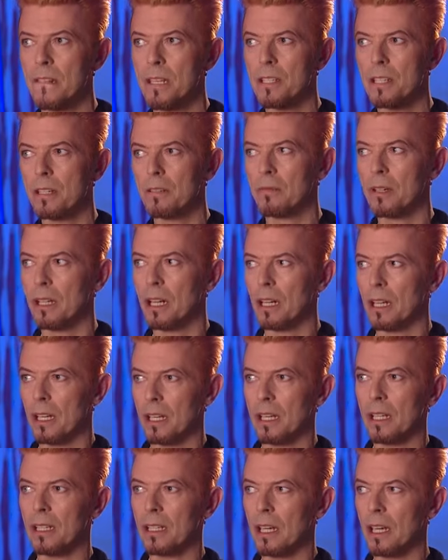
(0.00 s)
So
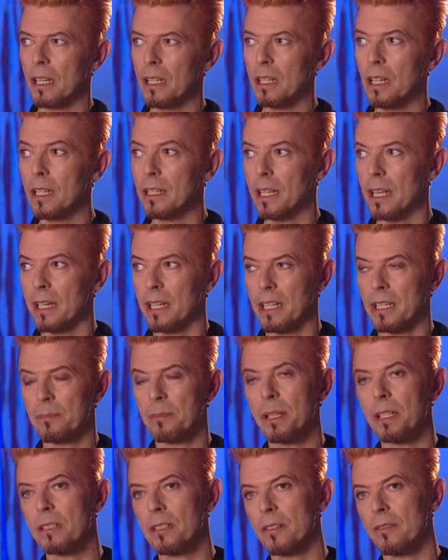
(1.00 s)
I like that
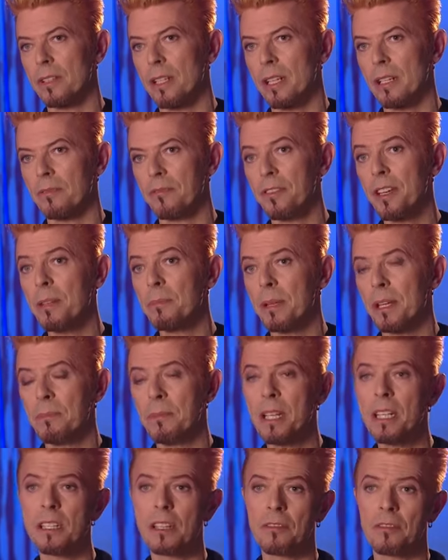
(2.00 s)
aspect of it.
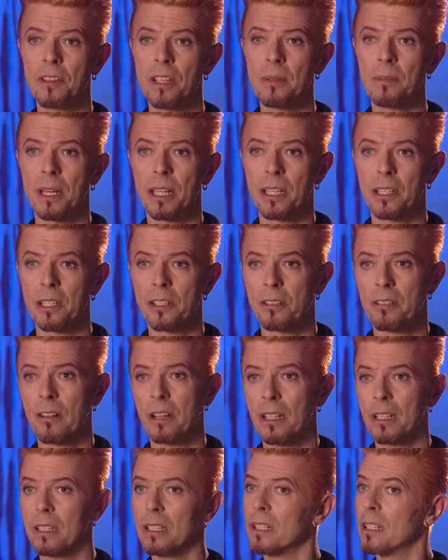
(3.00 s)
Immediate feedback is
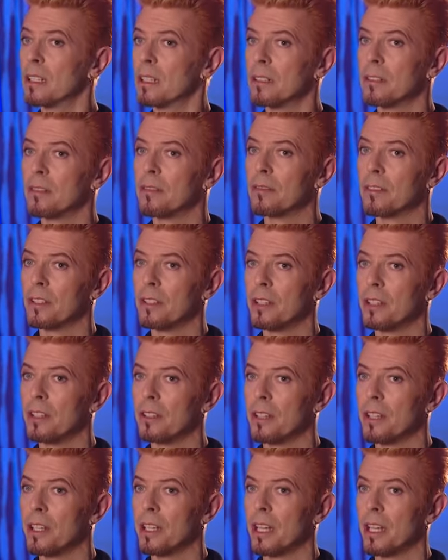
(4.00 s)
great
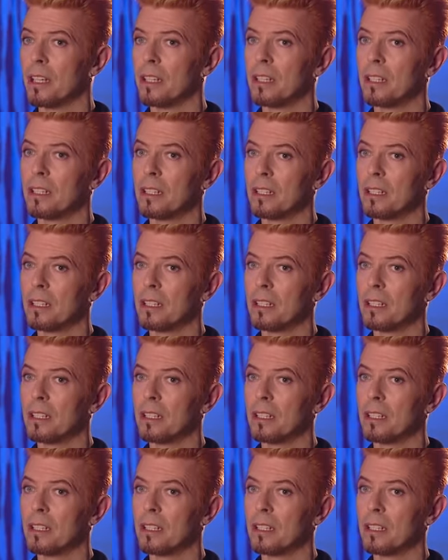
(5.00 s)
on the net.